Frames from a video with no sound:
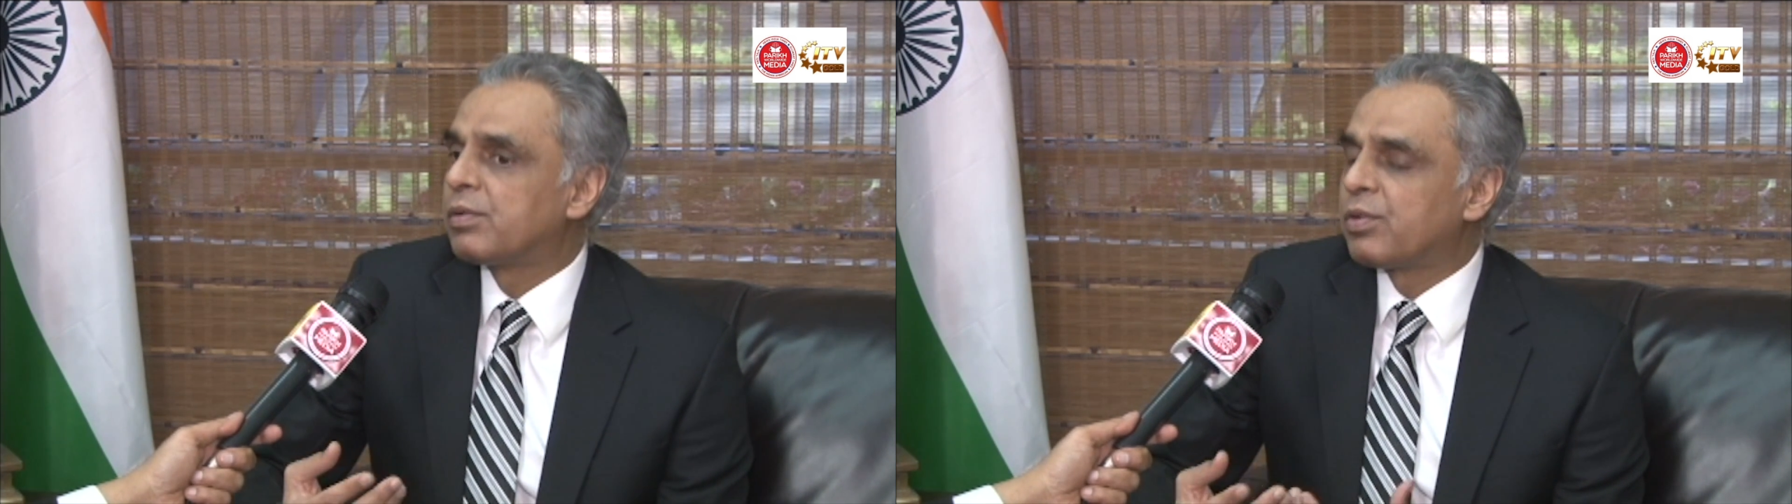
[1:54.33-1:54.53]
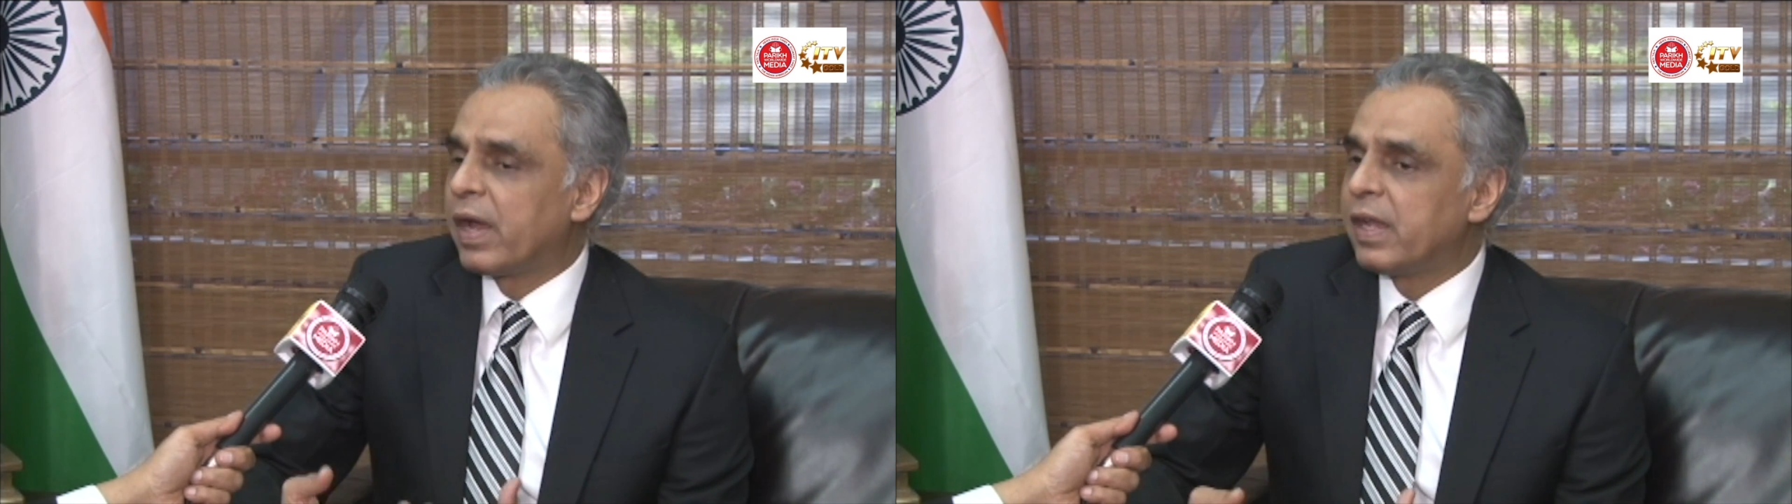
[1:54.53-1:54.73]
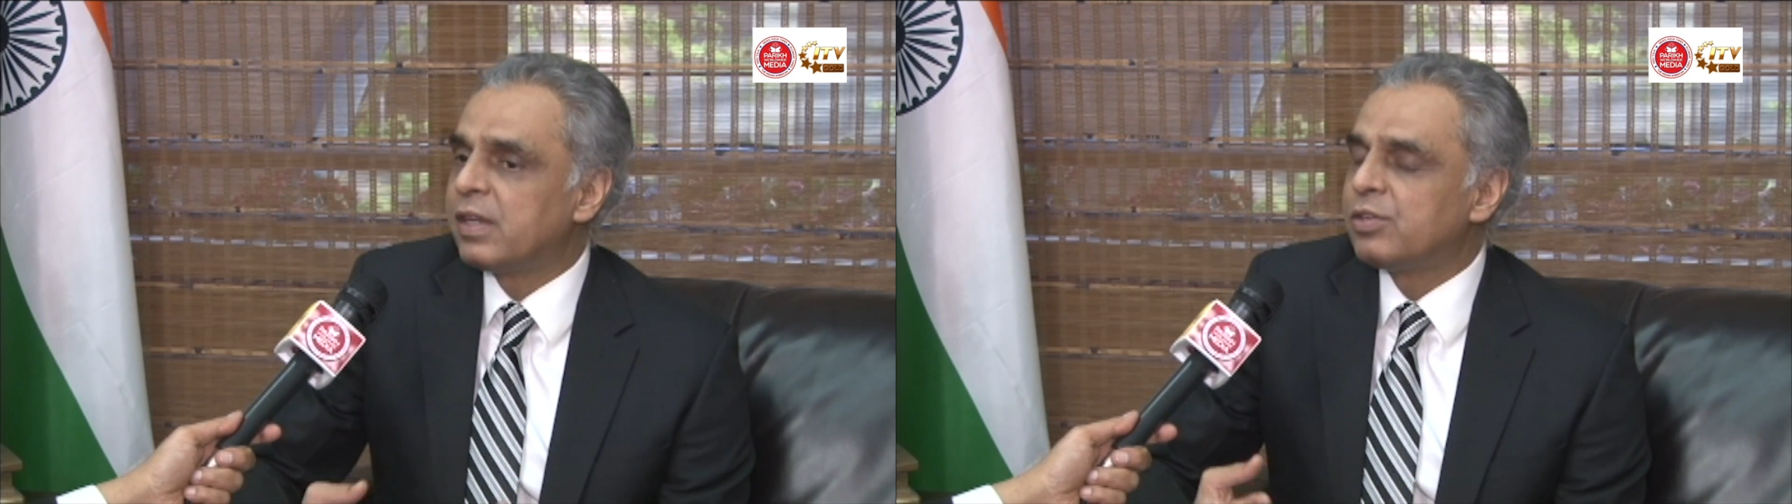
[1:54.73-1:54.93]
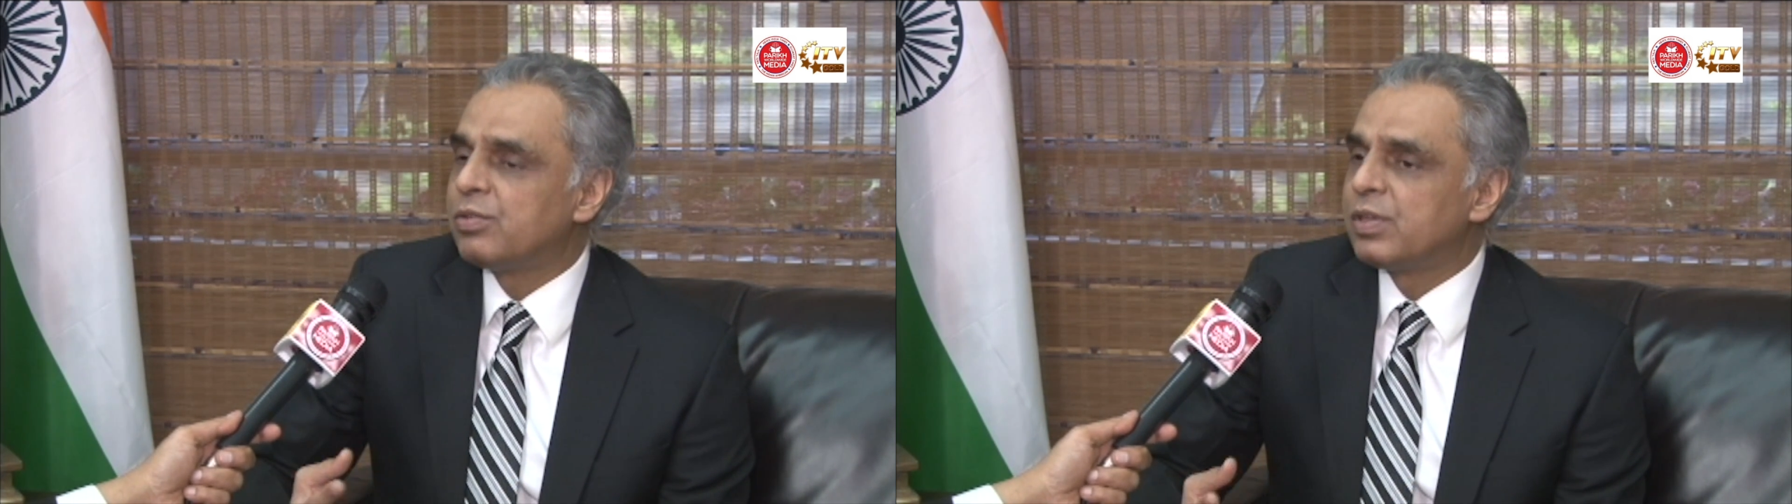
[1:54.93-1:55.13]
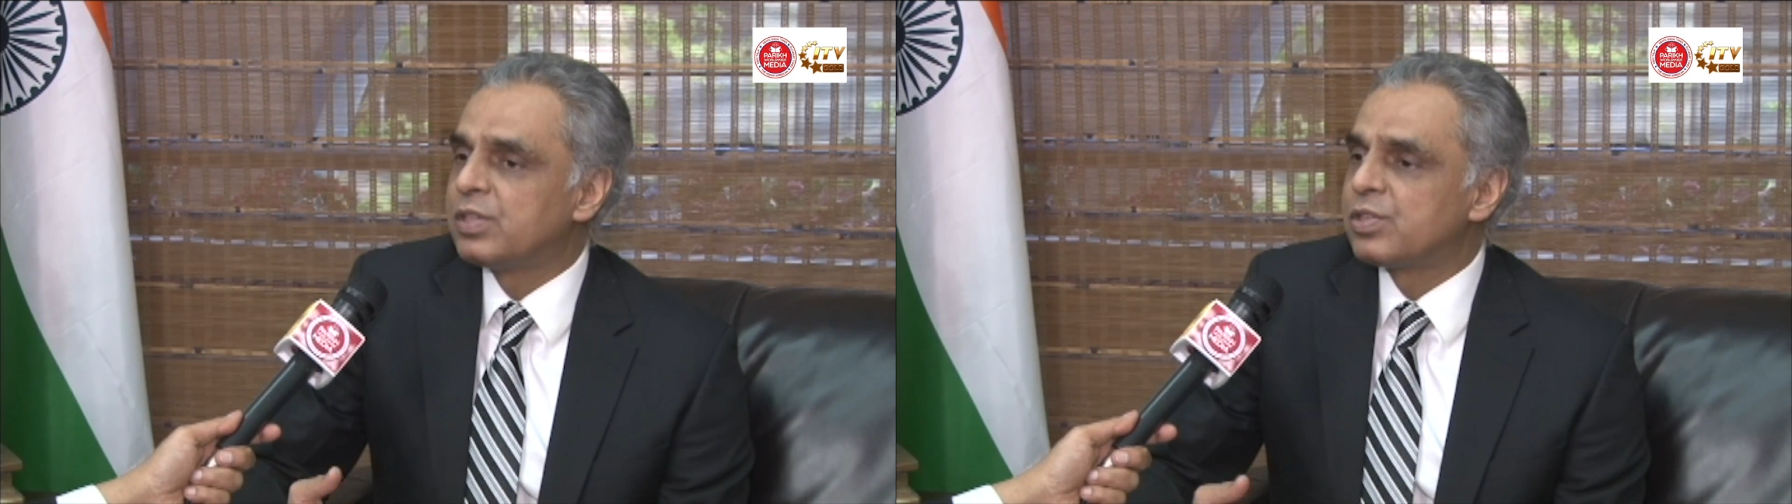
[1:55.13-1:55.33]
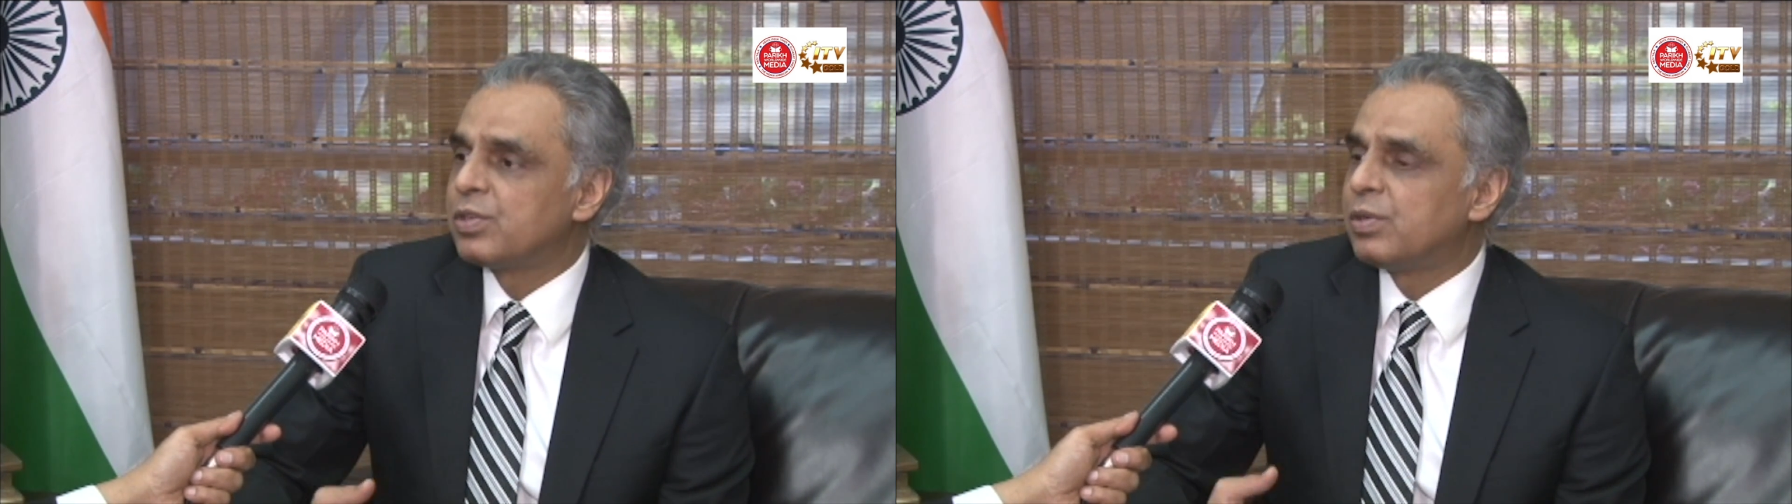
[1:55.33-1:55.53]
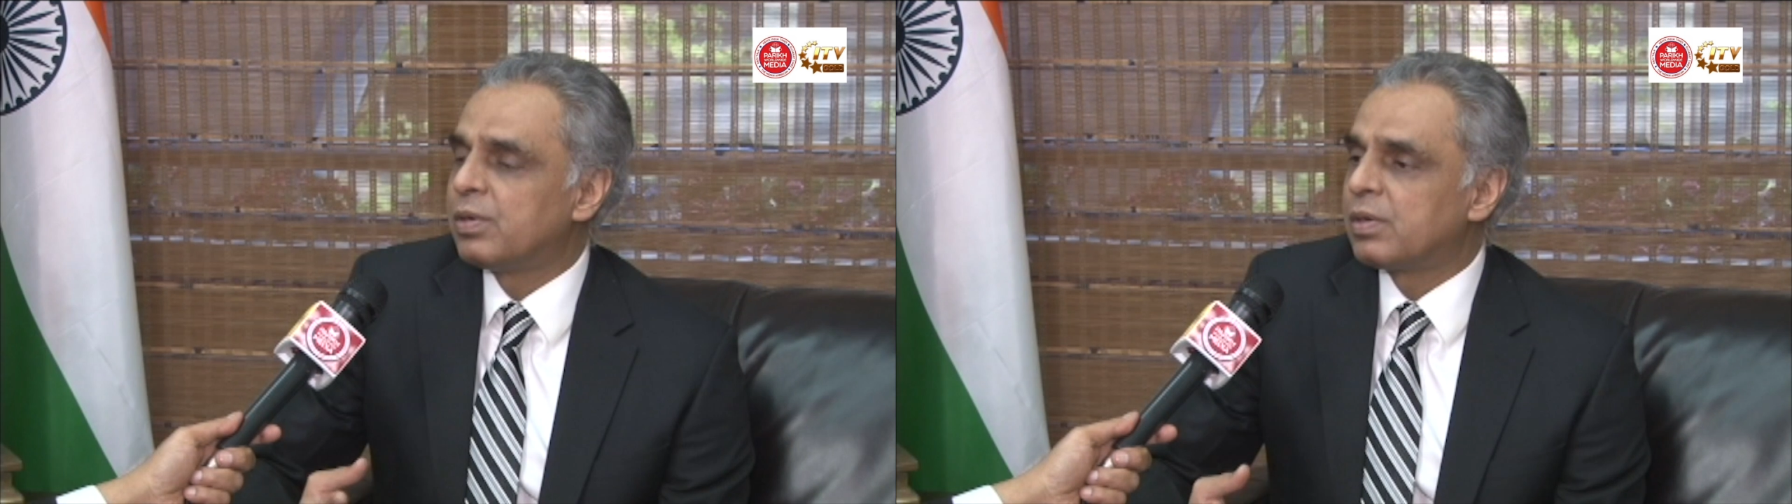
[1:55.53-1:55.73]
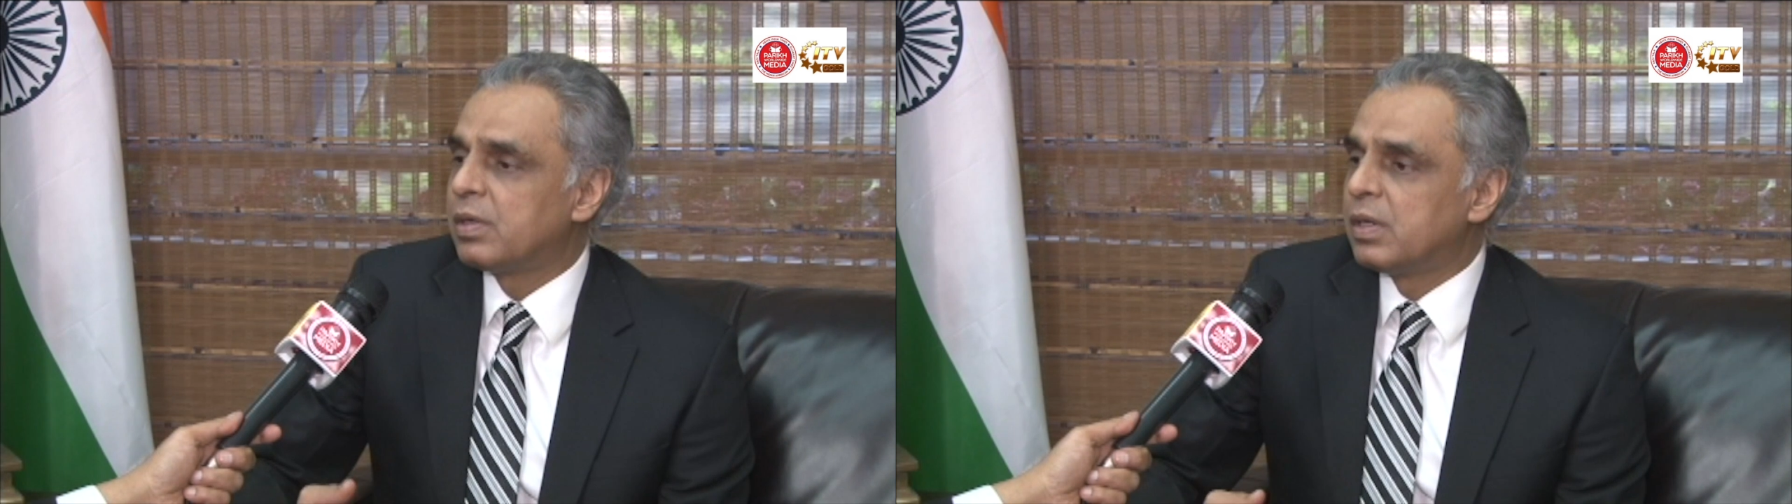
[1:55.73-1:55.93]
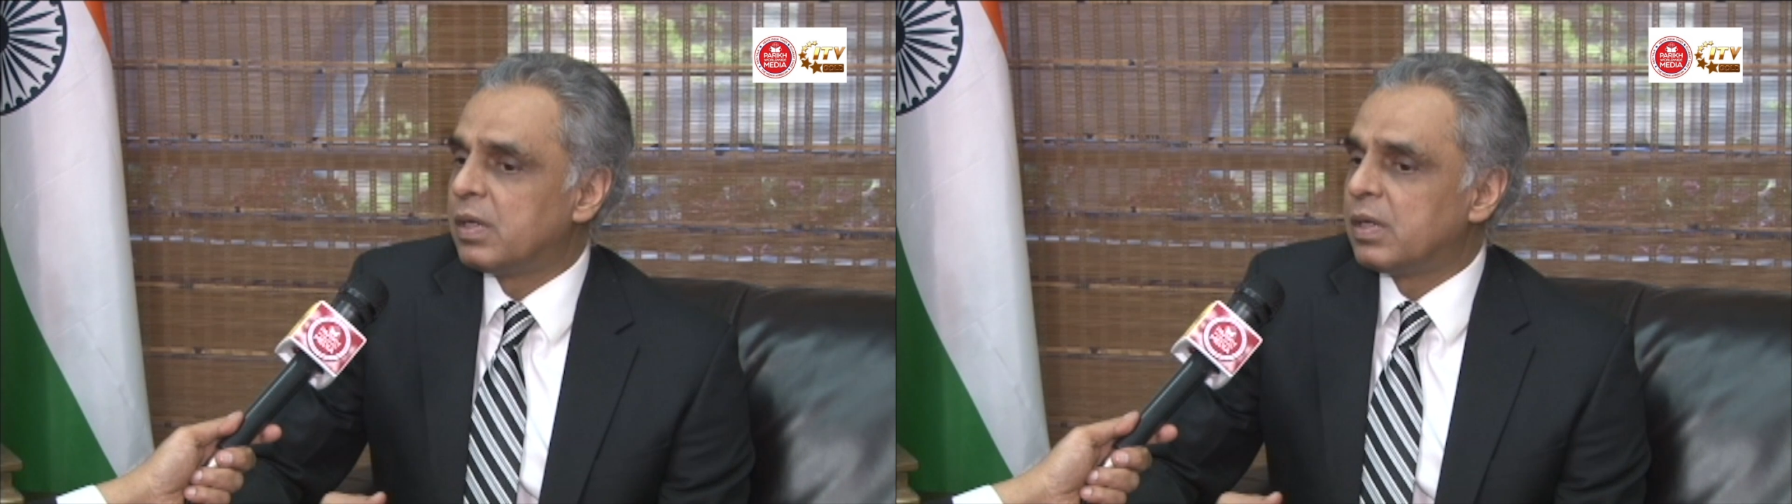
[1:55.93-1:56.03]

trying to restore